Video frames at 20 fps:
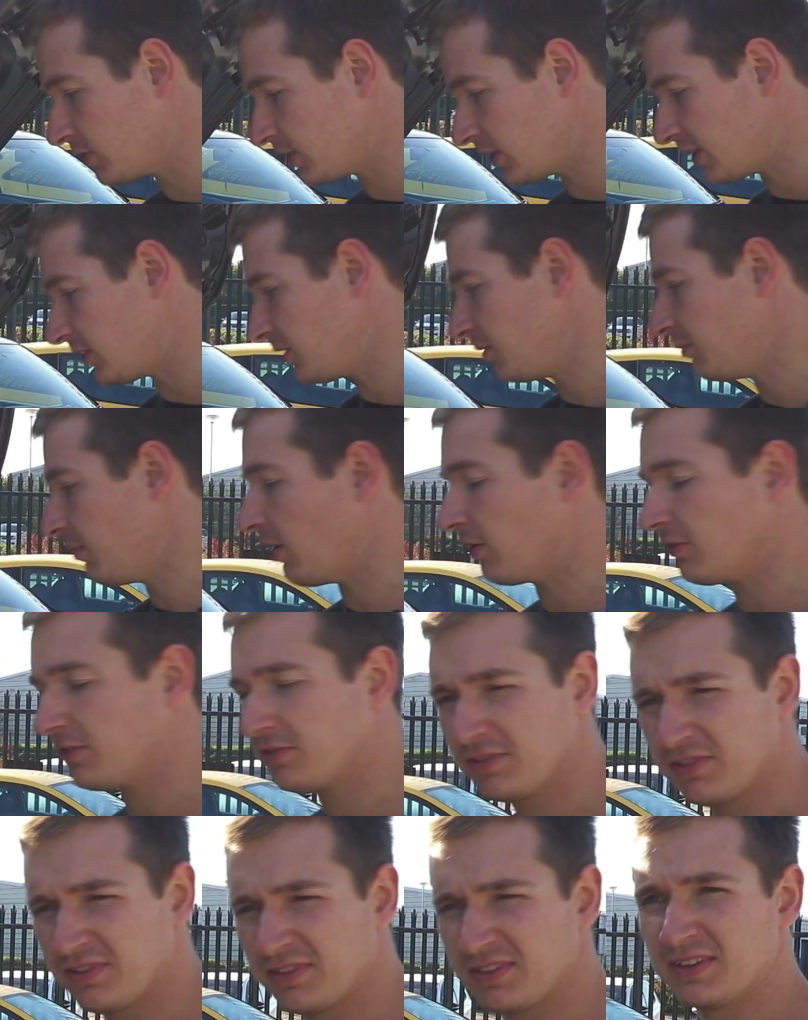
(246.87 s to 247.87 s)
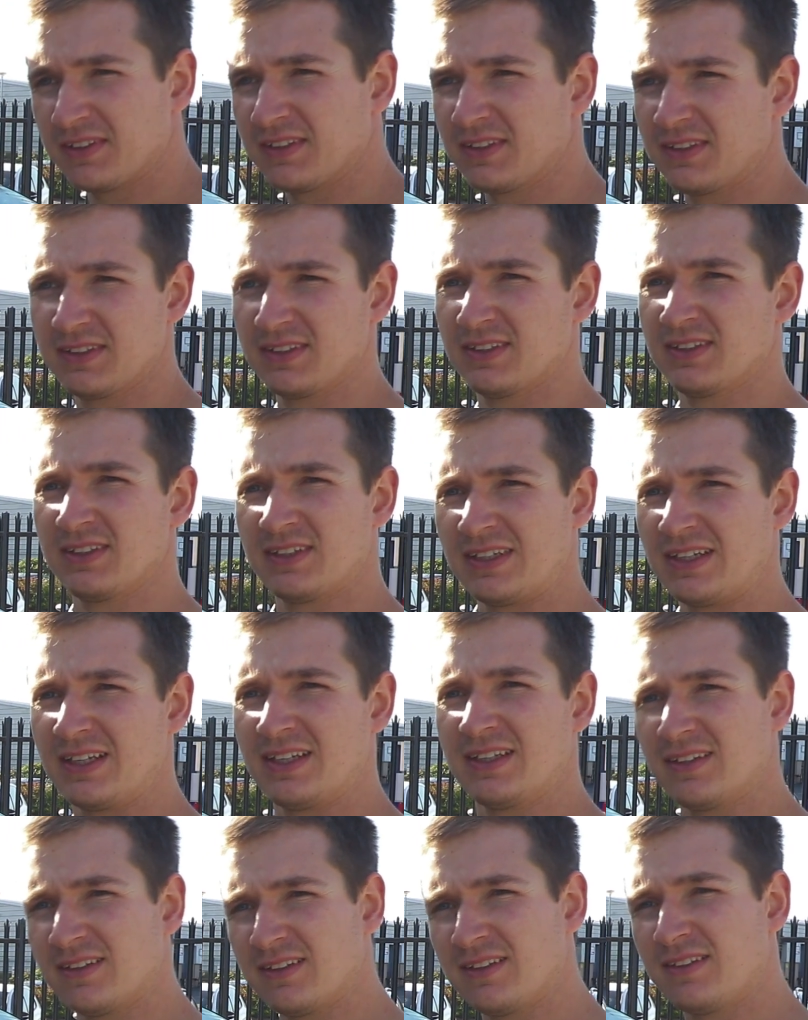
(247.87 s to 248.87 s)
of other little mods,
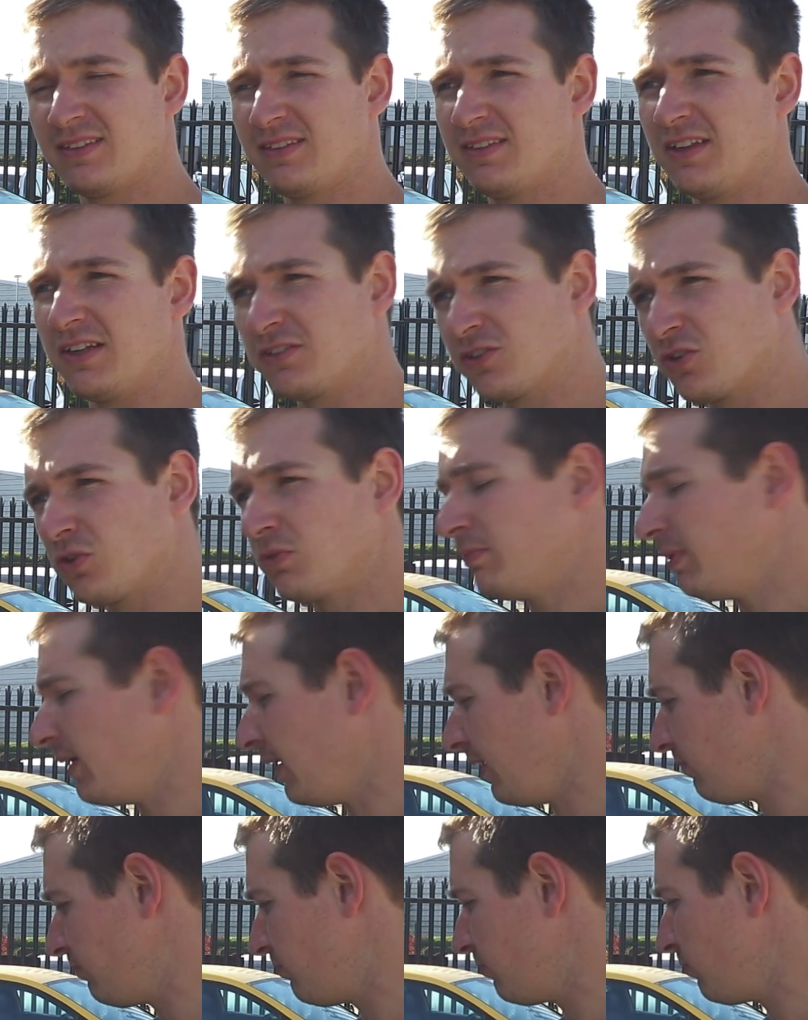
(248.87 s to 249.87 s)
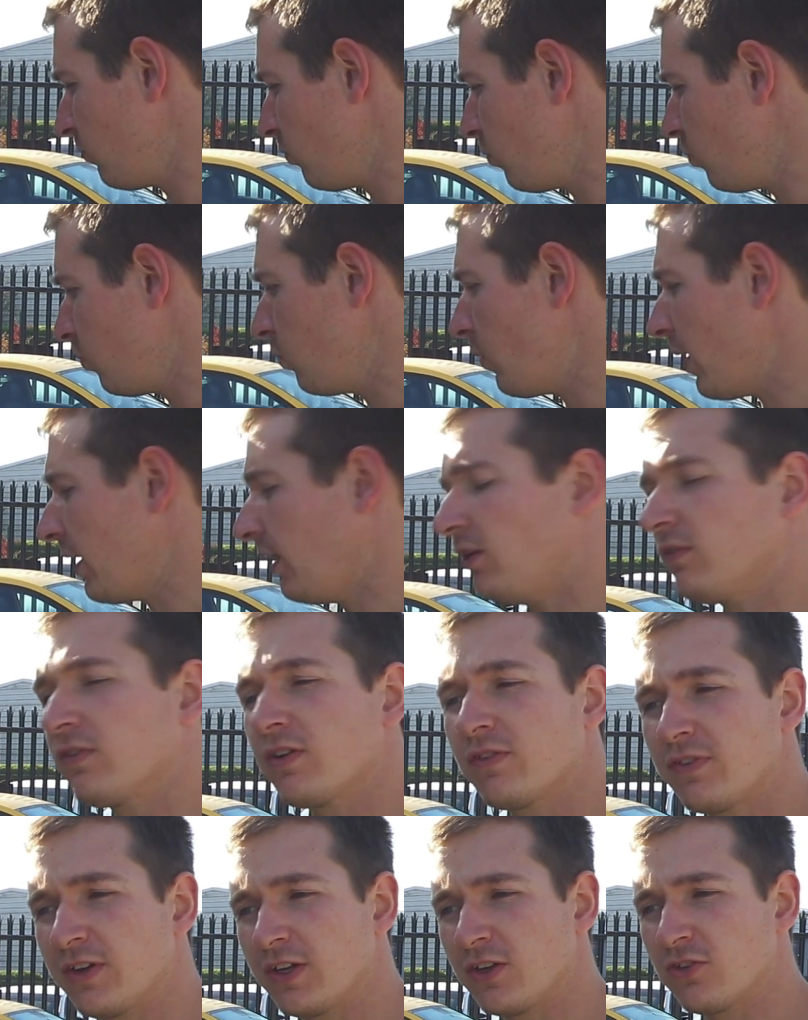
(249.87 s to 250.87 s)
this could be well over
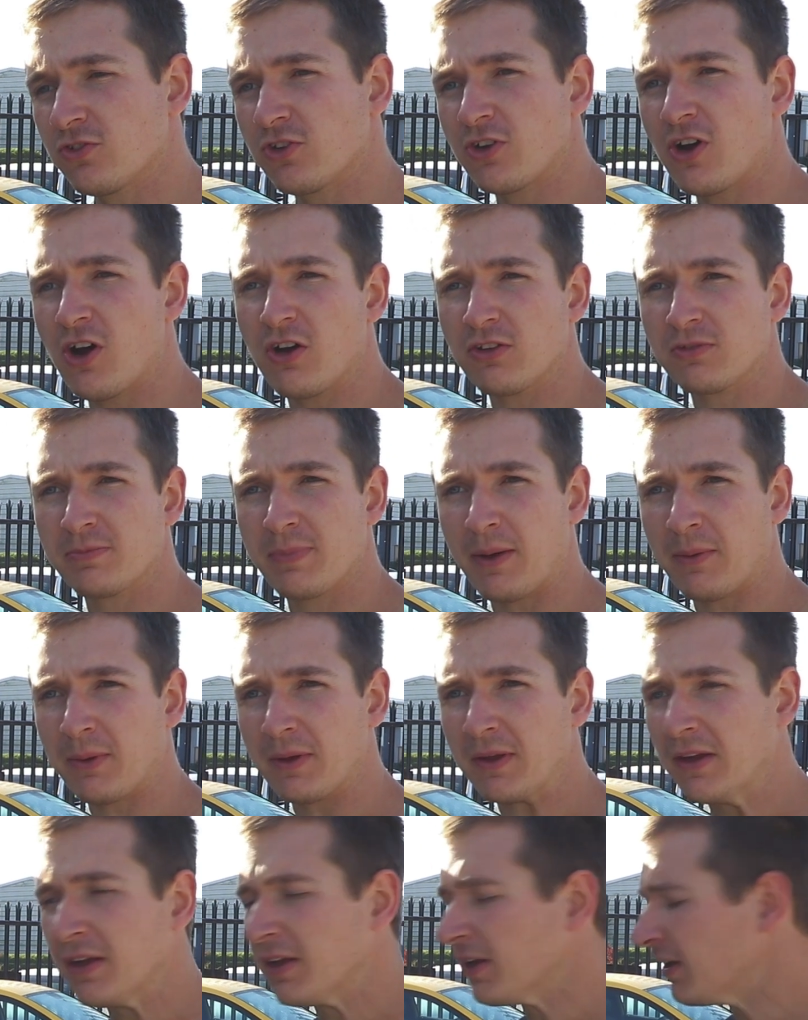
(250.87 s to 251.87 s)
300 horsepower.